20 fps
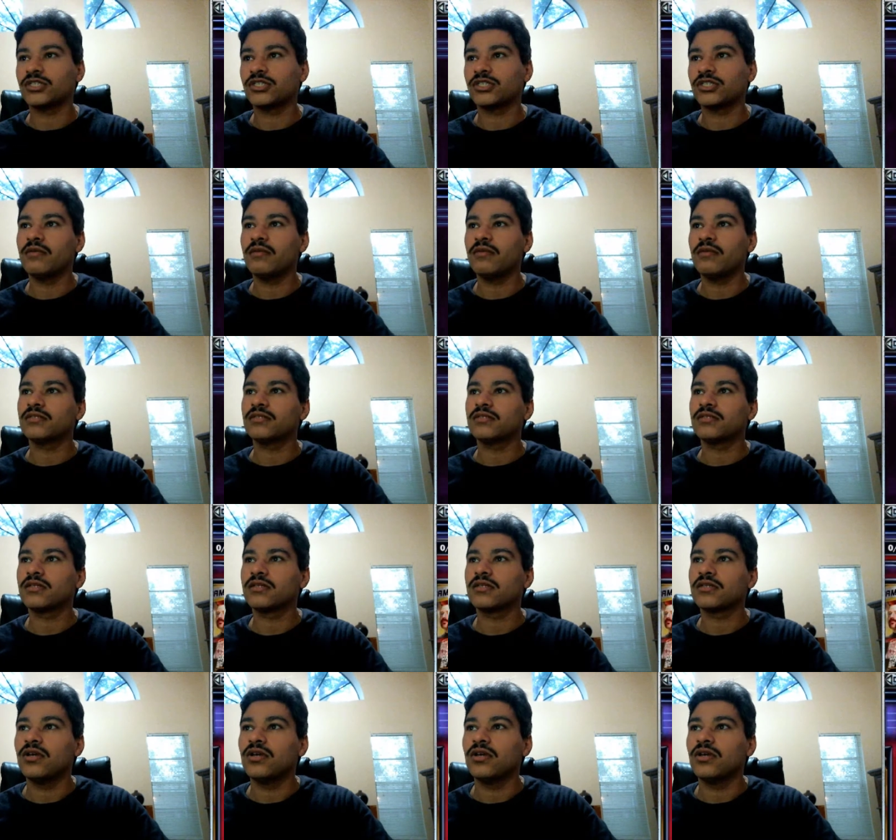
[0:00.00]

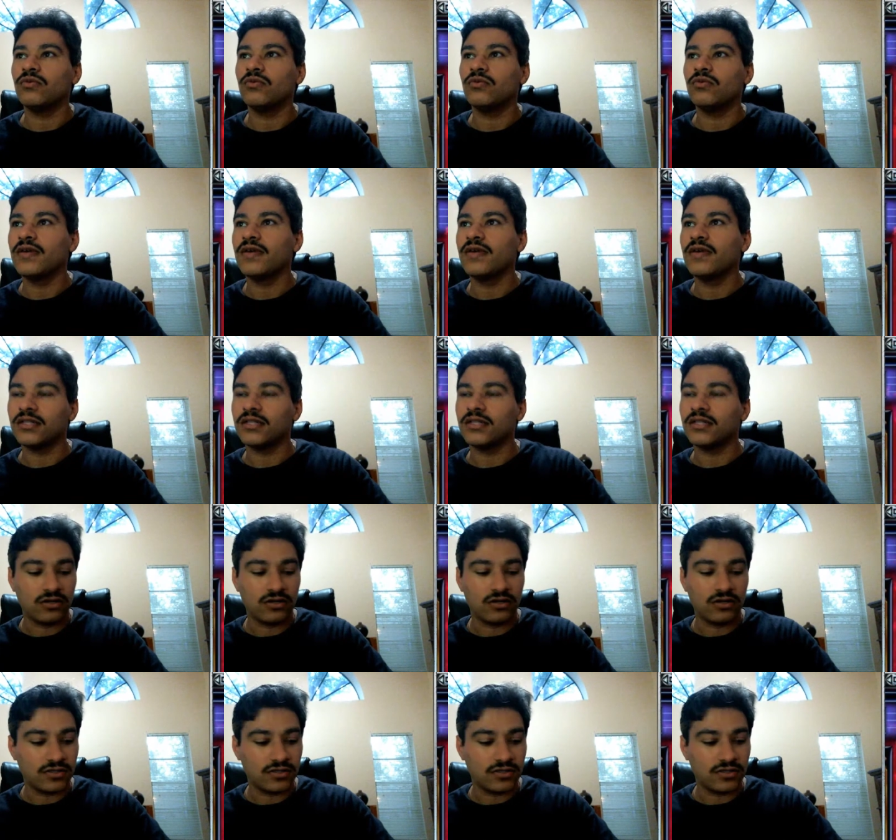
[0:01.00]
Sheamus, we've got
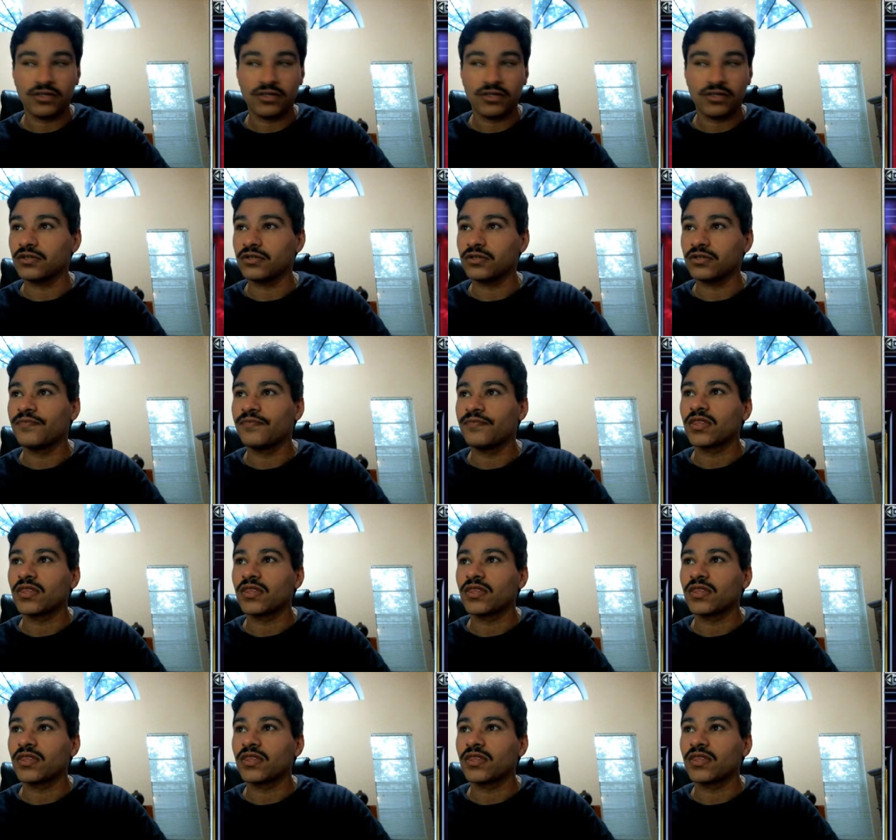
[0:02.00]
Dolph Ziggler,